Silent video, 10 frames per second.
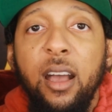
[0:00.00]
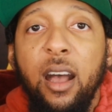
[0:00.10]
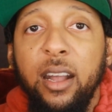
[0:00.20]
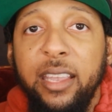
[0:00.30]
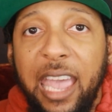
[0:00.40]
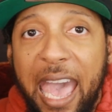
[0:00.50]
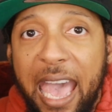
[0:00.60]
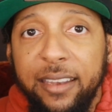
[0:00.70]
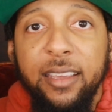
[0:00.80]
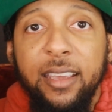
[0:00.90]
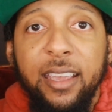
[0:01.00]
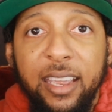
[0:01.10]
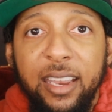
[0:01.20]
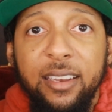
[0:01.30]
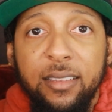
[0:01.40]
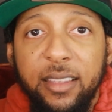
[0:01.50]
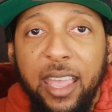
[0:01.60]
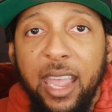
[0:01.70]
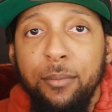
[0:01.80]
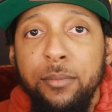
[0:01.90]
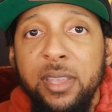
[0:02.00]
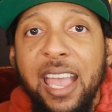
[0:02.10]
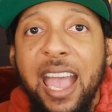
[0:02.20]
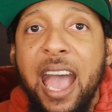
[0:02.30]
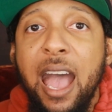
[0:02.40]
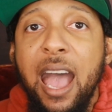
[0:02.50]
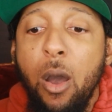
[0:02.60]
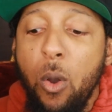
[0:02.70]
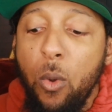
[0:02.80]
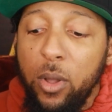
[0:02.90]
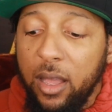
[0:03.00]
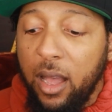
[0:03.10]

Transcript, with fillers: a cat in this game. Meow.